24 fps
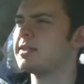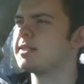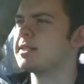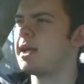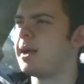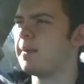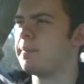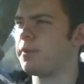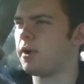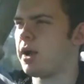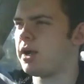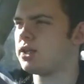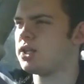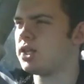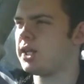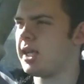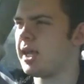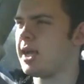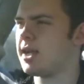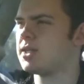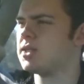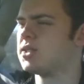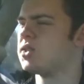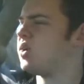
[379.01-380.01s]
to start branching
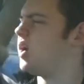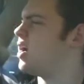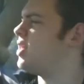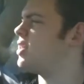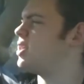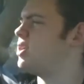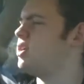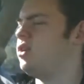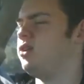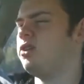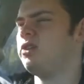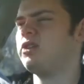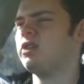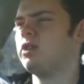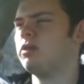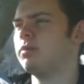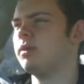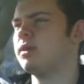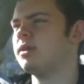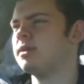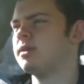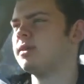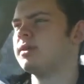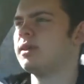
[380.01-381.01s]
out to other
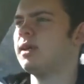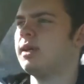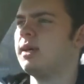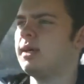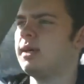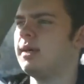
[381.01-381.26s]
YouTubers